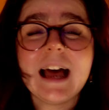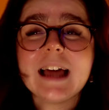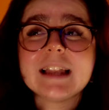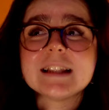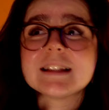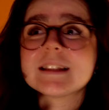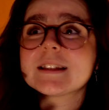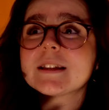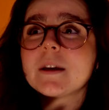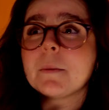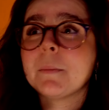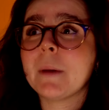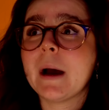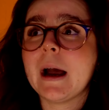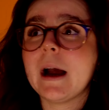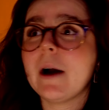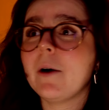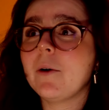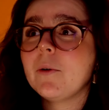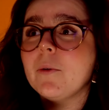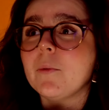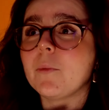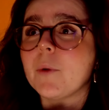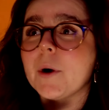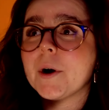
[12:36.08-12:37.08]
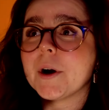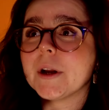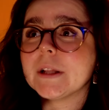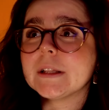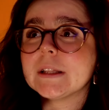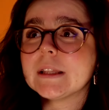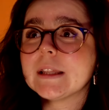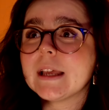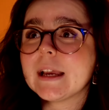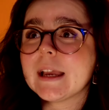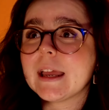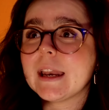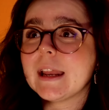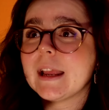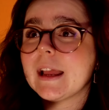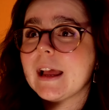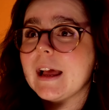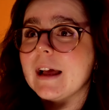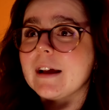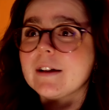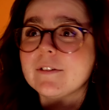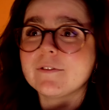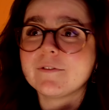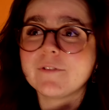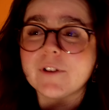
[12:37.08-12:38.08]
and somehow worried that they're going to
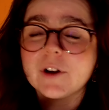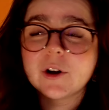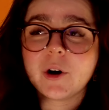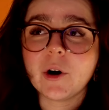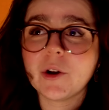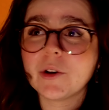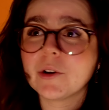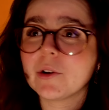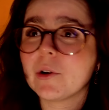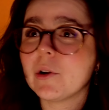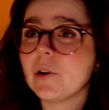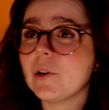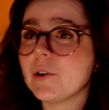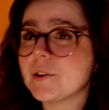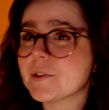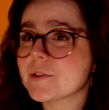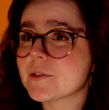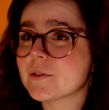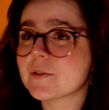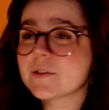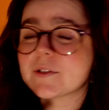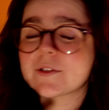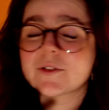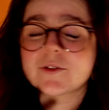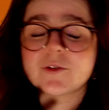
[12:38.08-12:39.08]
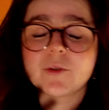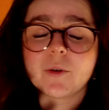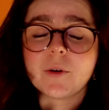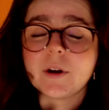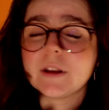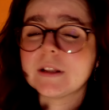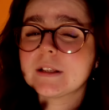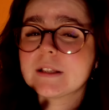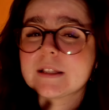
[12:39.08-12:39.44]
get forgotten or lost or destroyed.